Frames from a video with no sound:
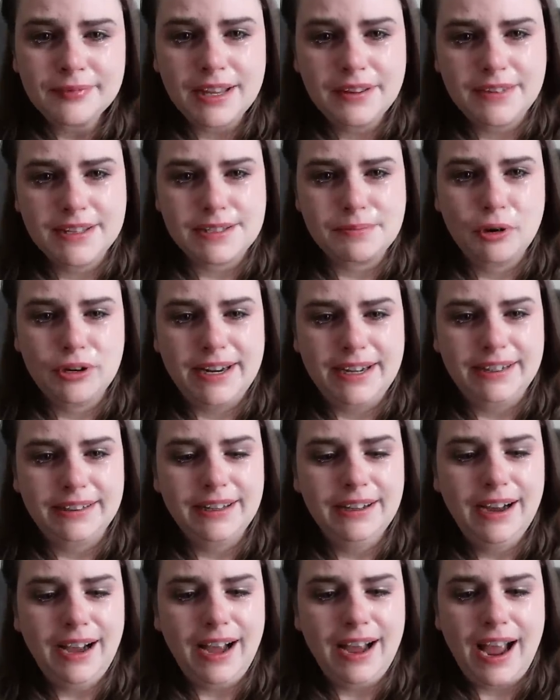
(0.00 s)
this
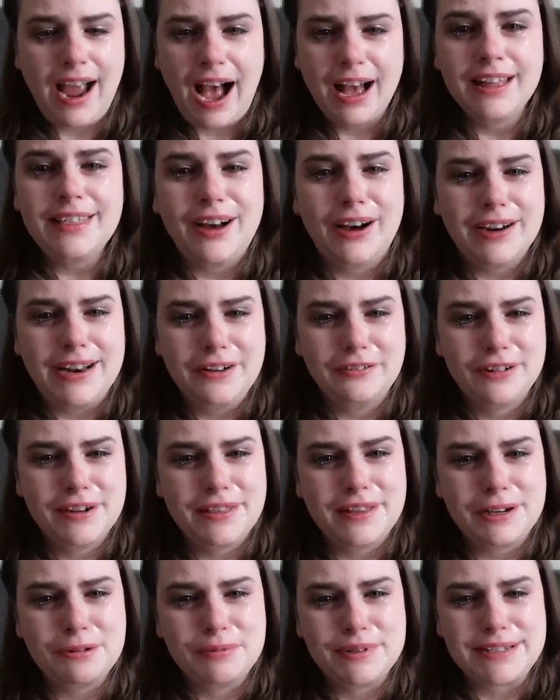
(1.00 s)
morning, I thought
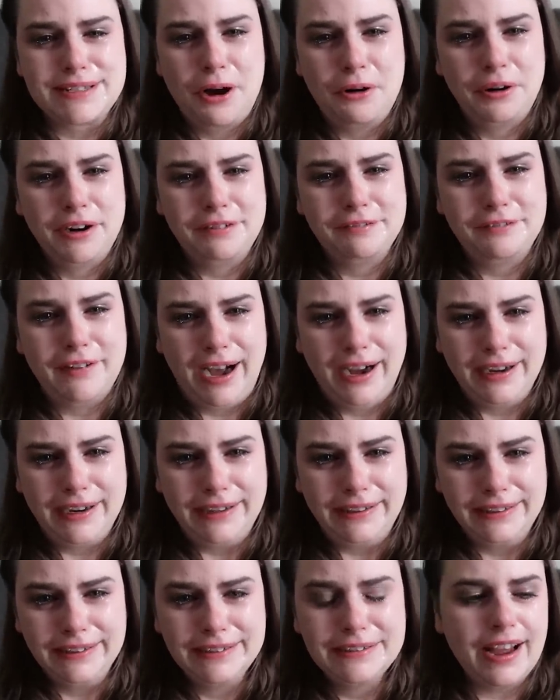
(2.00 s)
everything was going
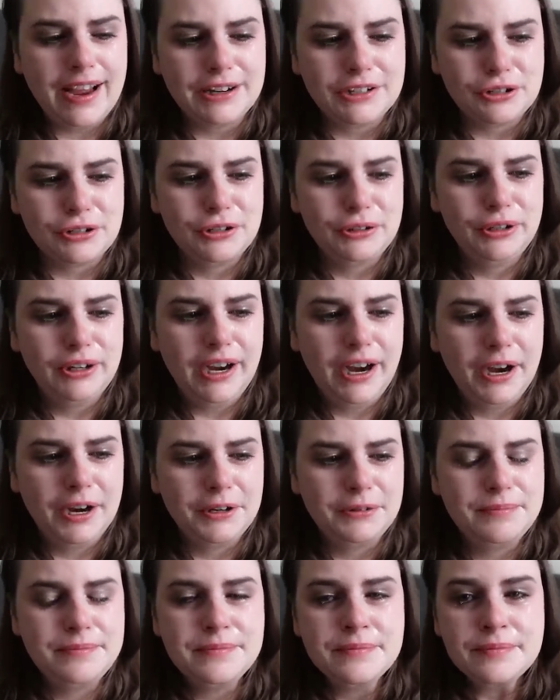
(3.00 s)
fine. Andrew,
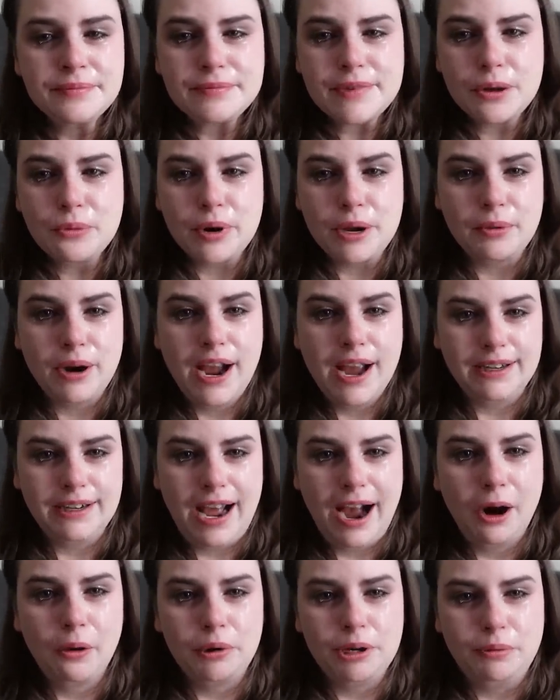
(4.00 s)
um, we were hanging
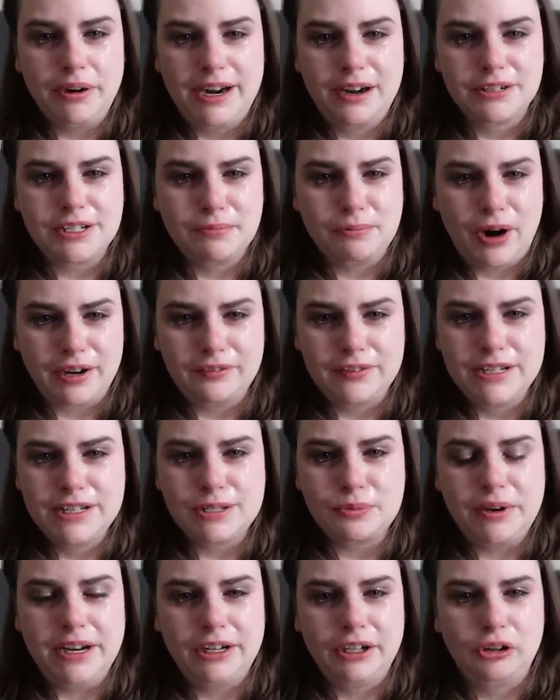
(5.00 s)
out, we went out to
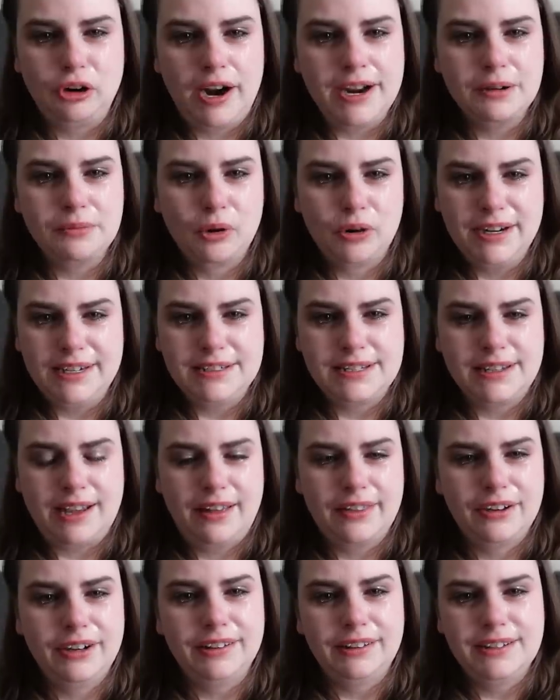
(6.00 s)
breakfast, we had a great morning
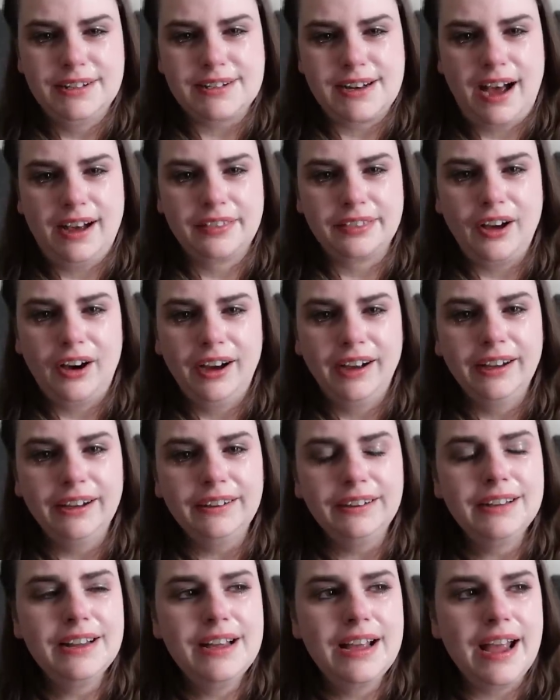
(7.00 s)
together, at least I thought,
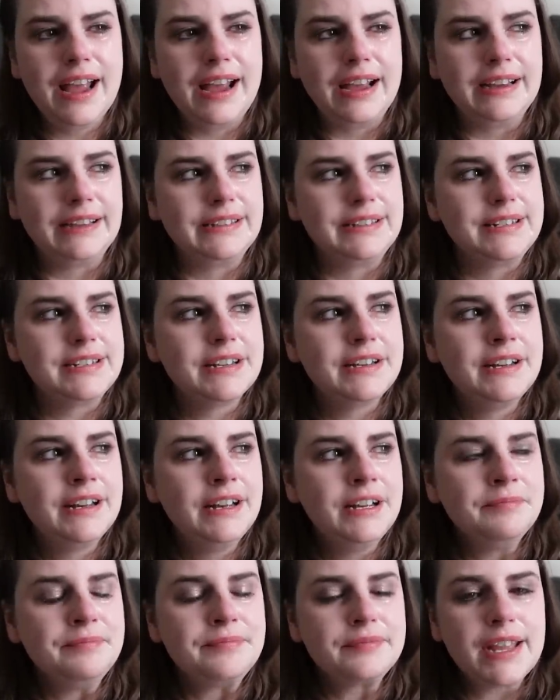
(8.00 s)
and
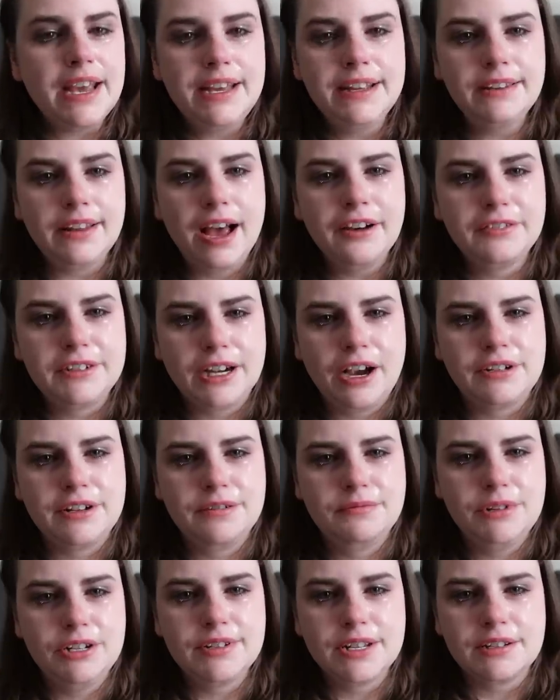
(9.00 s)
he left to go to
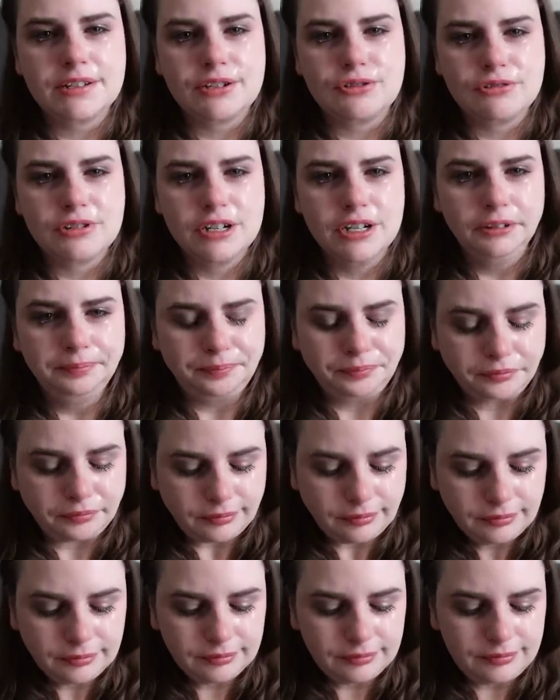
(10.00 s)
the music store.
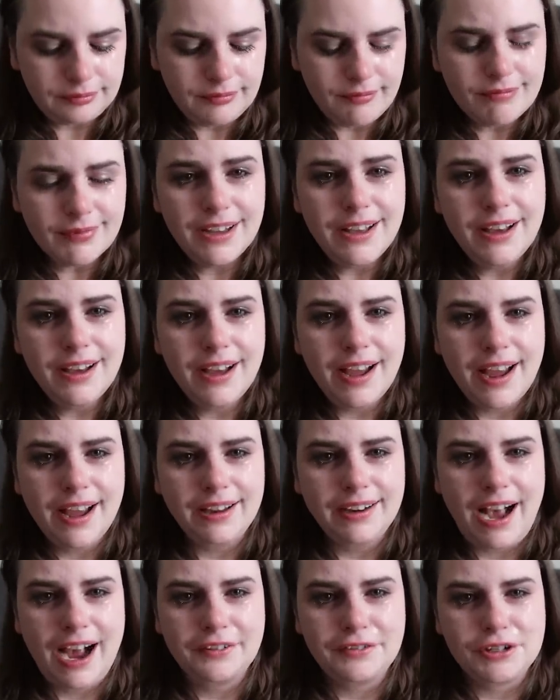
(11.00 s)

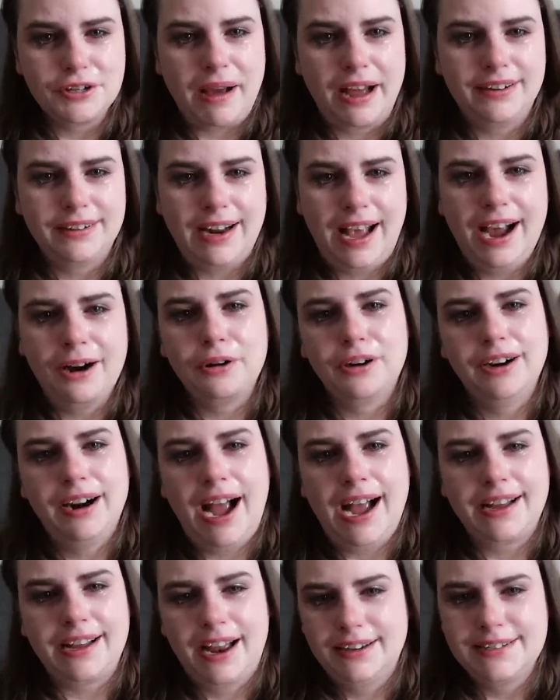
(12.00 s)
And after about an hour,
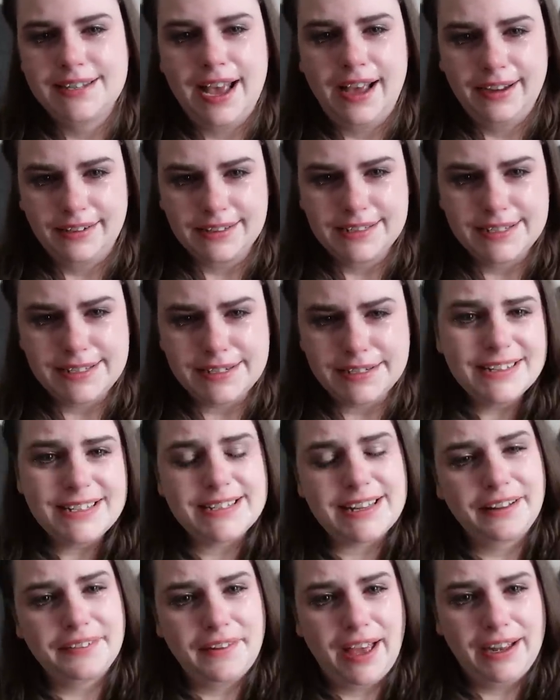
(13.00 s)
I got a text. It
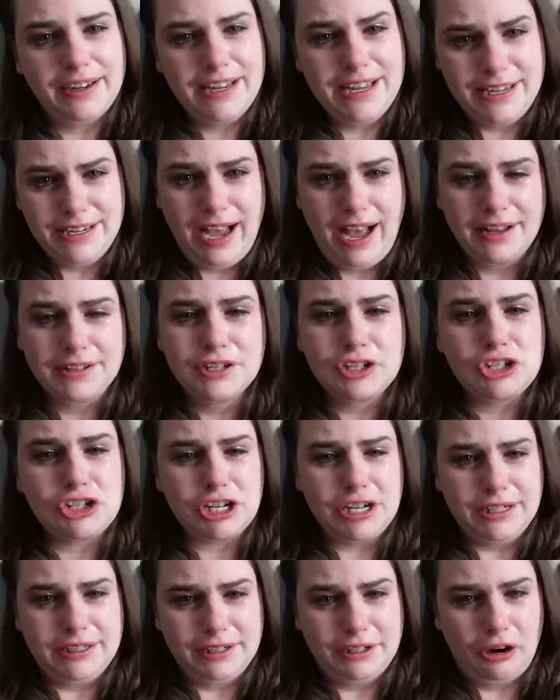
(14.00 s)
said that he has
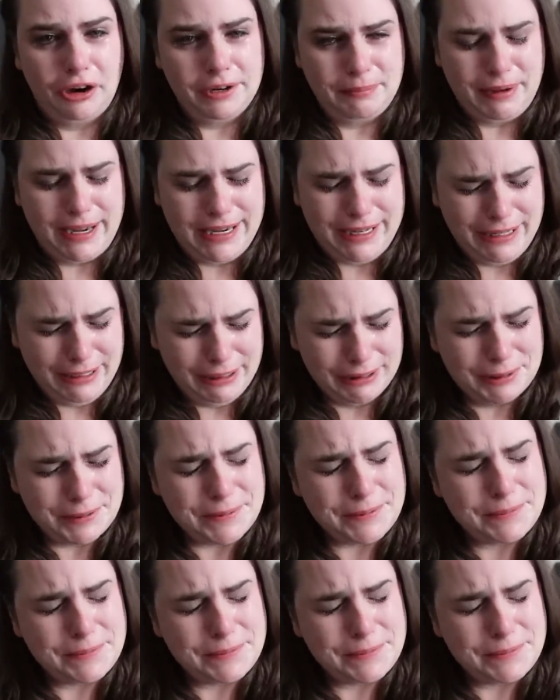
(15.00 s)
cheated on me